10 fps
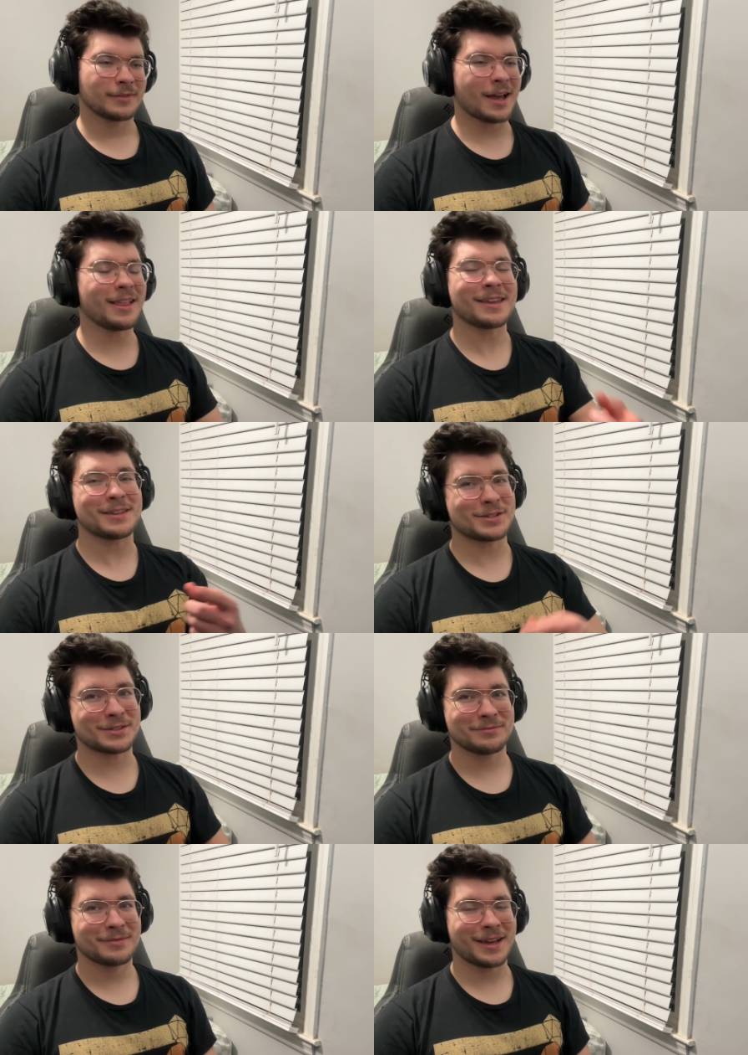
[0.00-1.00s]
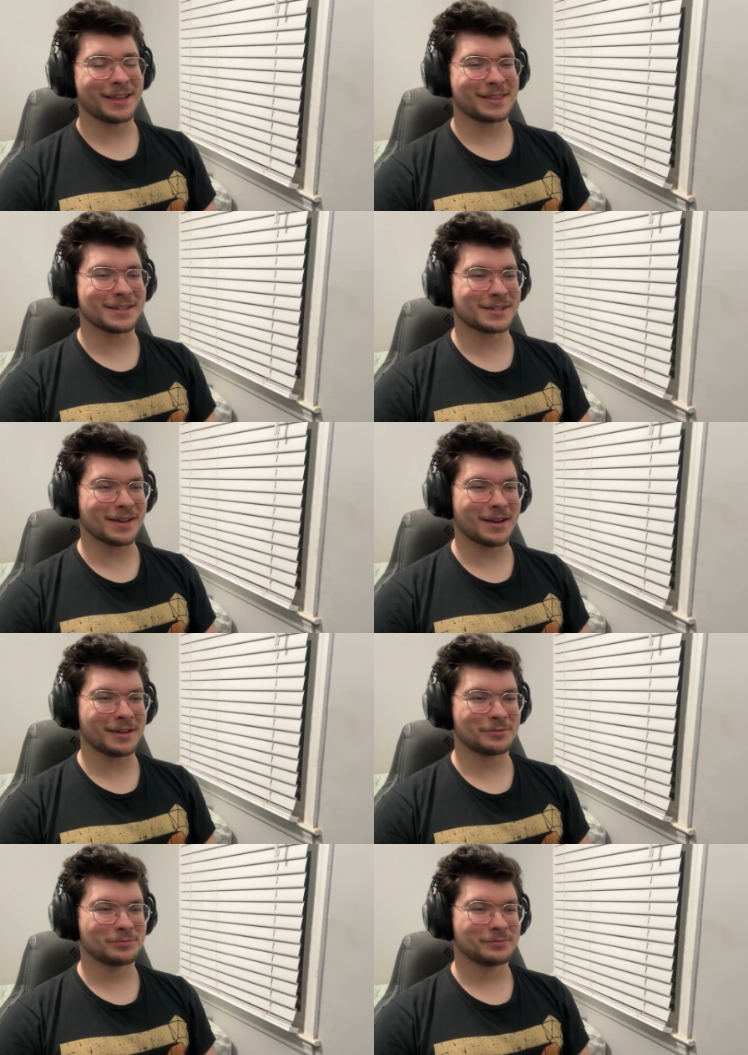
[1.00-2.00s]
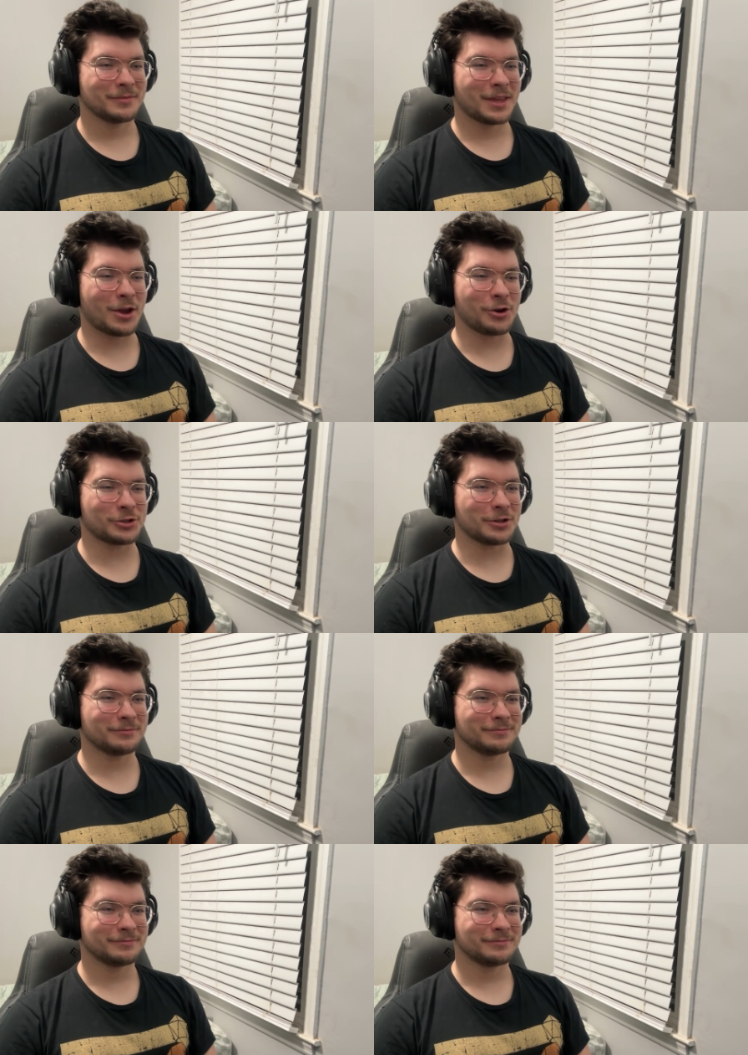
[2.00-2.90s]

I like this. I like this uh, character.